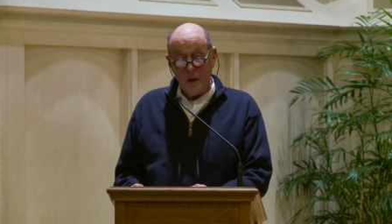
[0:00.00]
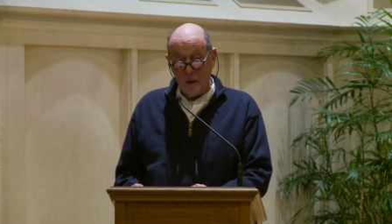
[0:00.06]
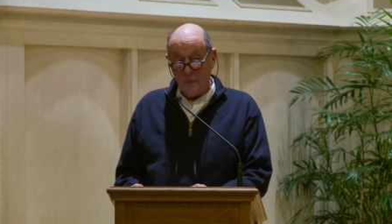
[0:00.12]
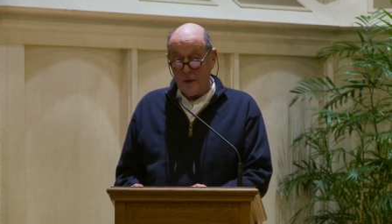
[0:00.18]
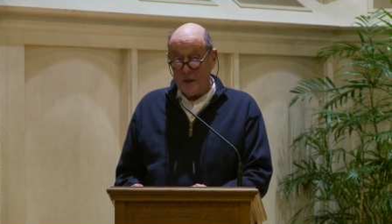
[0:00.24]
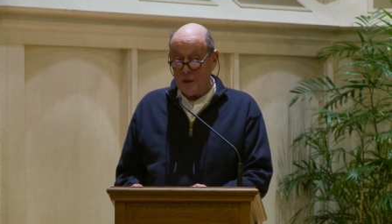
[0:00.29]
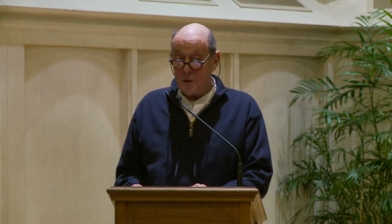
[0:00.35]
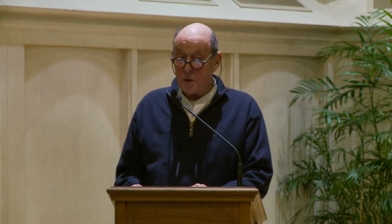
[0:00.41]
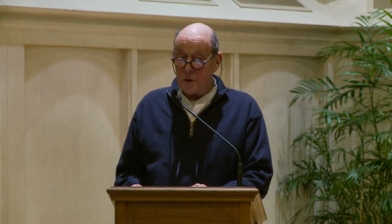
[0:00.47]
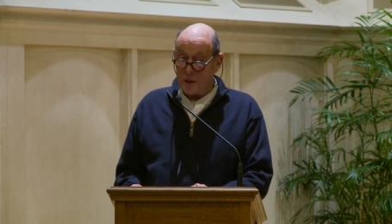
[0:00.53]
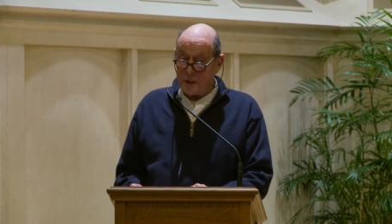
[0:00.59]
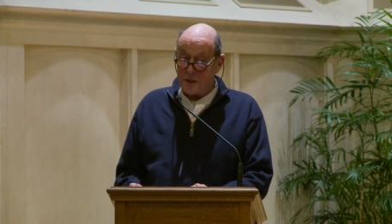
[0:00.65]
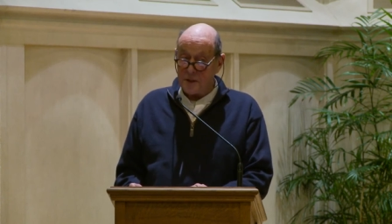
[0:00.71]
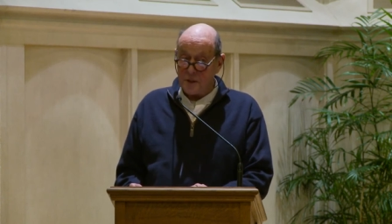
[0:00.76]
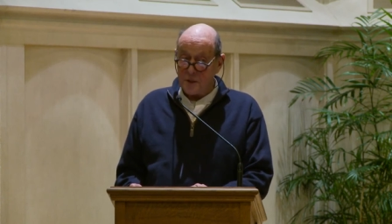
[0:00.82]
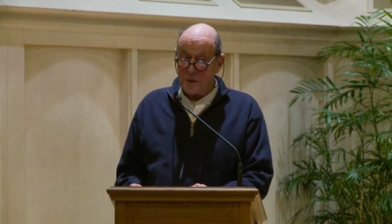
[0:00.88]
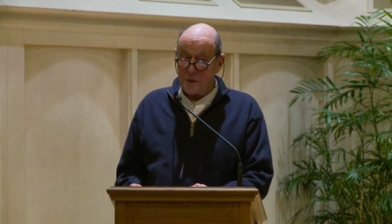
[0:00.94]
uh, we usually
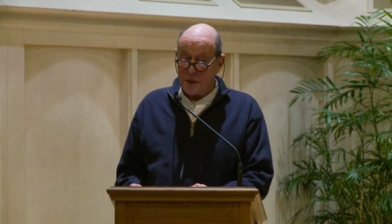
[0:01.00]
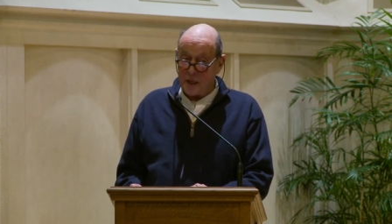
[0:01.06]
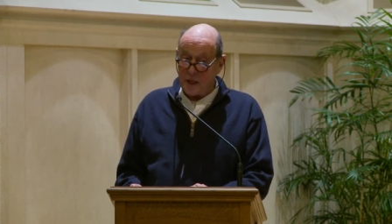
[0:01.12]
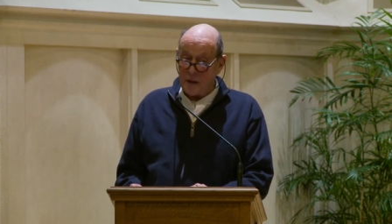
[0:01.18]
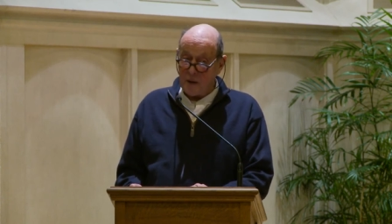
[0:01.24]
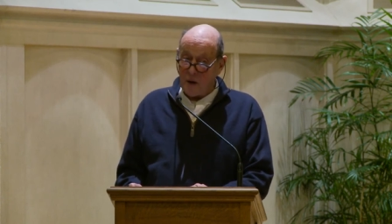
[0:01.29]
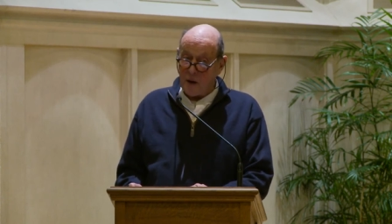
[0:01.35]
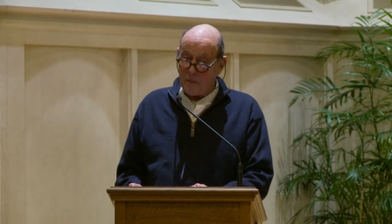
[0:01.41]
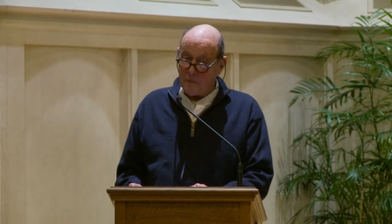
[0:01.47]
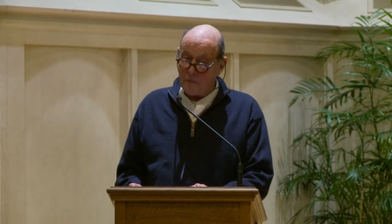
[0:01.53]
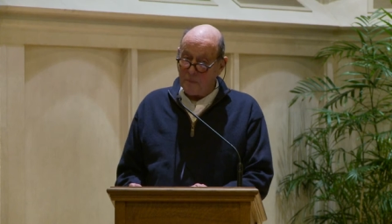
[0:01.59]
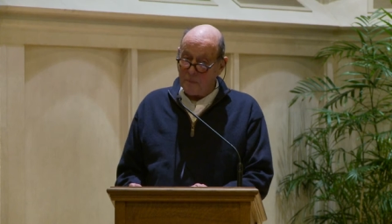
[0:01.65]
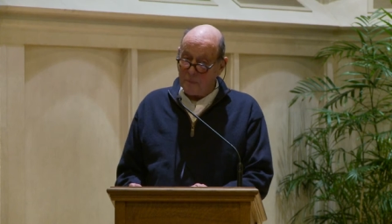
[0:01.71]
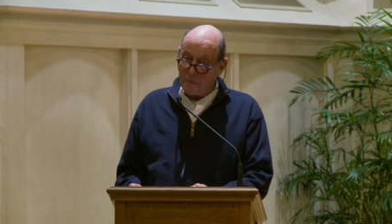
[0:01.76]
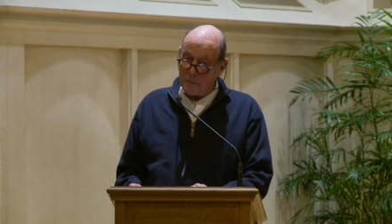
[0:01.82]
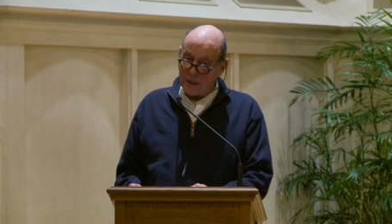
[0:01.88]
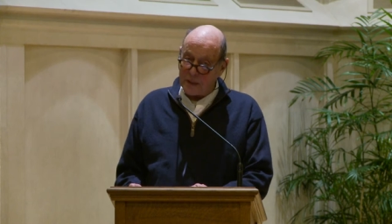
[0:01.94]
associate our
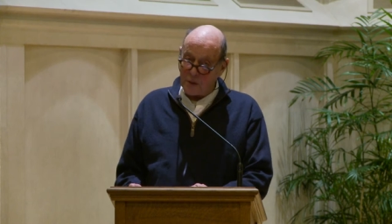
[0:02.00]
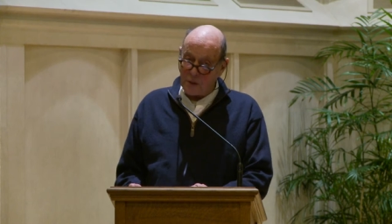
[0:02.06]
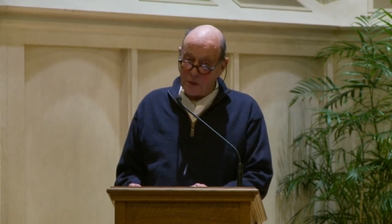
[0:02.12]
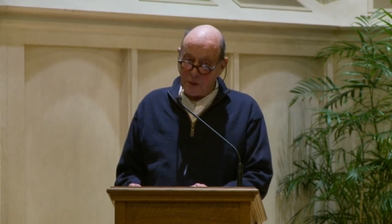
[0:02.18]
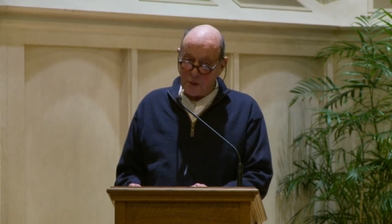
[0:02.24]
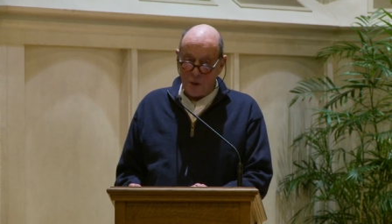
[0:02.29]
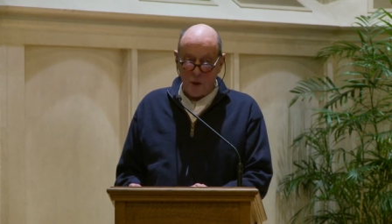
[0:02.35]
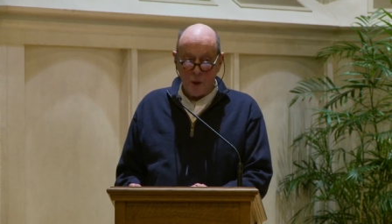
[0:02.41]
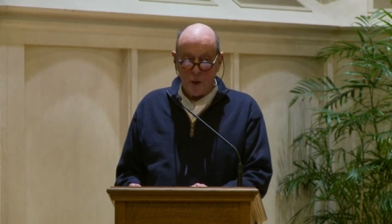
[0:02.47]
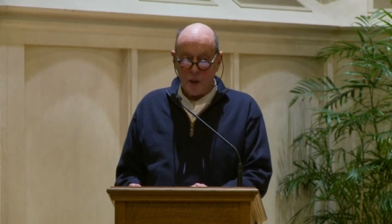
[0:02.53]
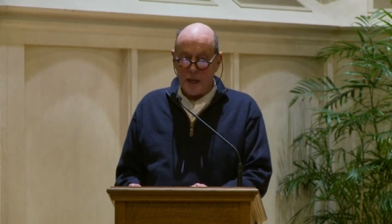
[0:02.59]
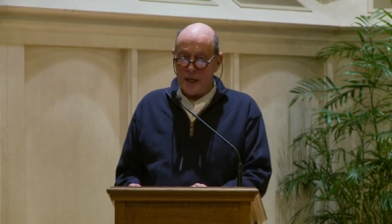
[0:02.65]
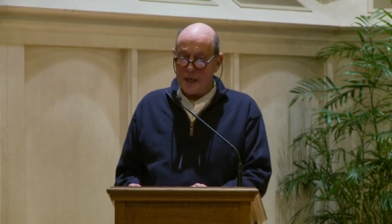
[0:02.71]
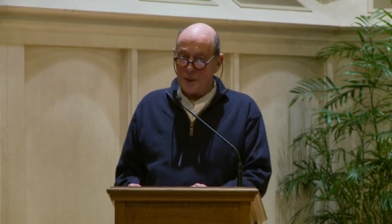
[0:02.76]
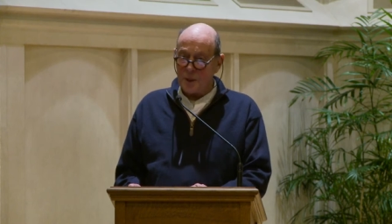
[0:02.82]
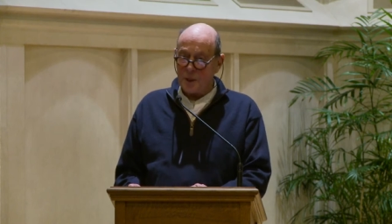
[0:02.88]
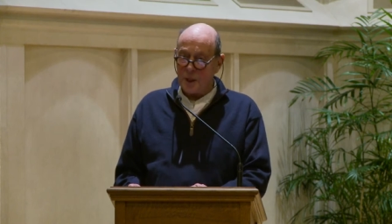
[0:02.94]
pictures, our
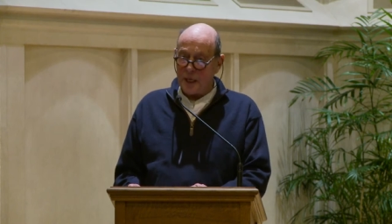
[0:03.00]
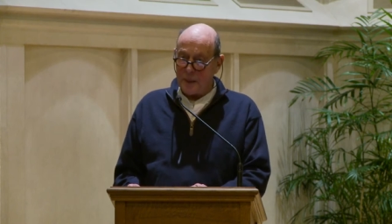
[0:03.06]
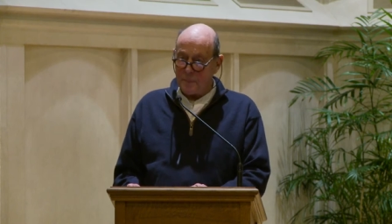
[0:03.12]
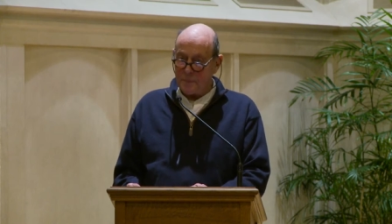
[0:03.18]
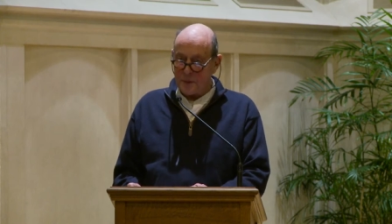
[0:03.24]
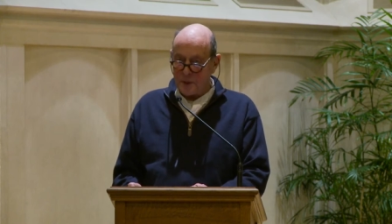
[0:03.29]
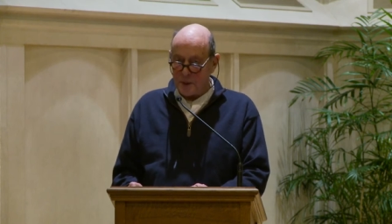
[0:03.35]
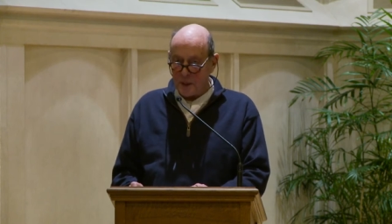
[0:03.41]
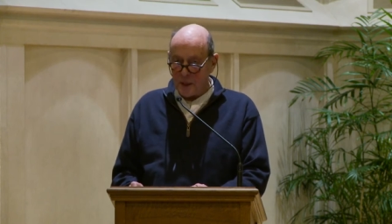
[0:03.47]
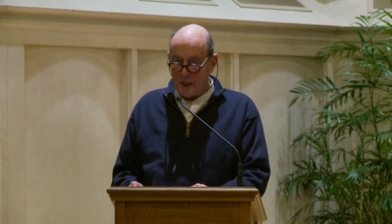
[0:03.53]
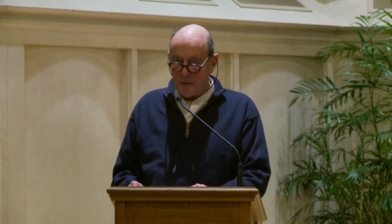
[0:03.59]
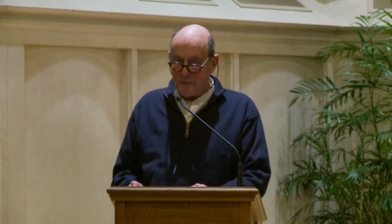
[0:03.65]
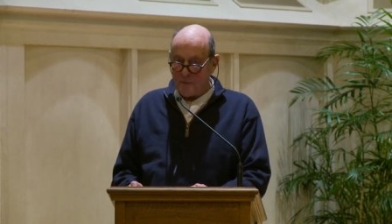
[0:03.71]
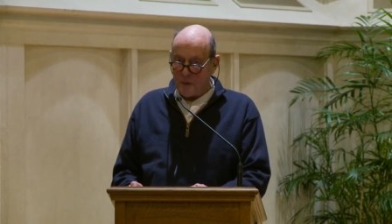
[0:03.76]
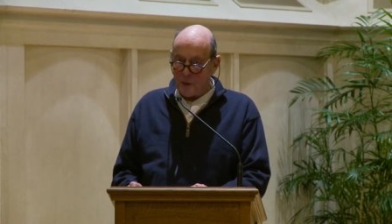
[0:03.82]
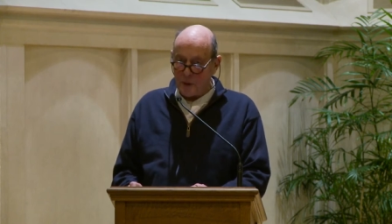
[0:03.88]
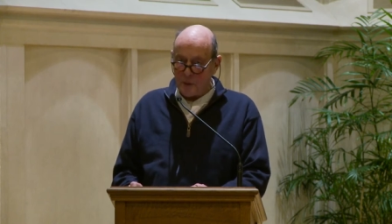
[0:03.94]
landscapes,
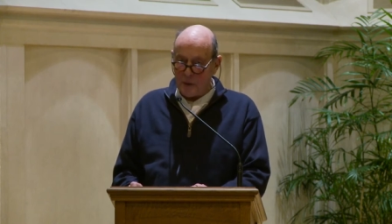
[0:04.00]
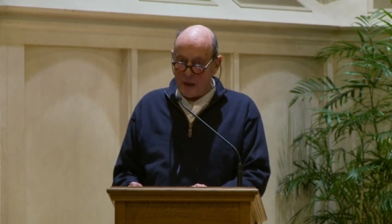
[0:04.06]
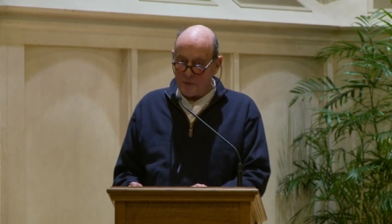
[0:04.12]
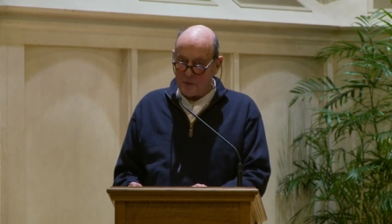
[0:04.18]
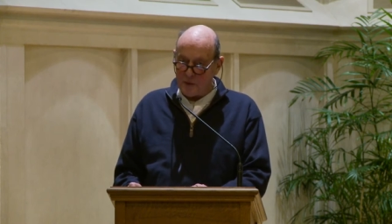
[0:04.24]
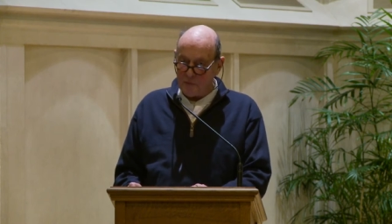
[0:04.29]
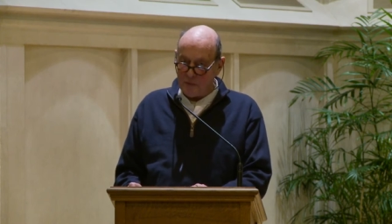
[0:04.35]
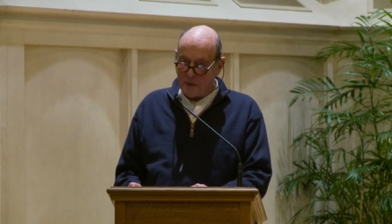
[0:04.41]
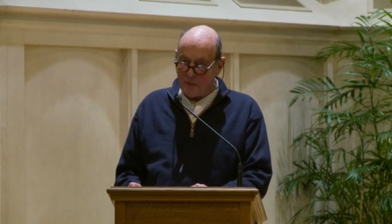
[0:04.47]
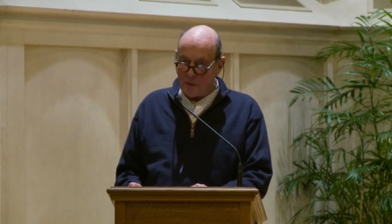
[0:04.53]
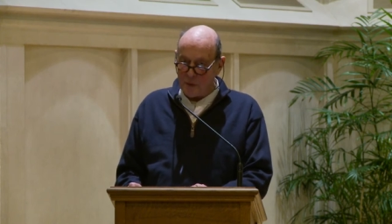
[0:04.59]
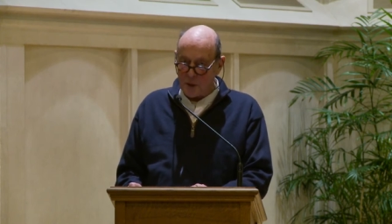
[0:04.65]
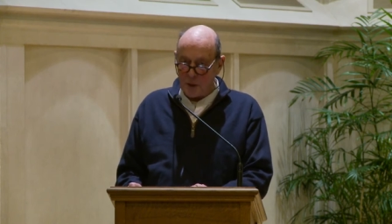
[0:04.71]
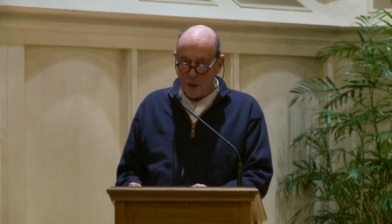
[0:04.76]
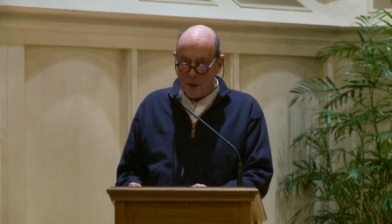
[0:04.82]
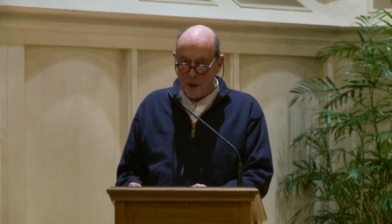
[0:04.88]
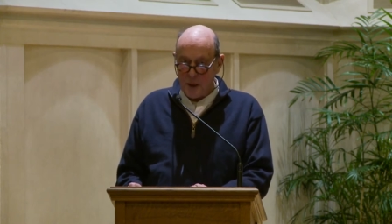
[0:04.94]
and photographs of rivers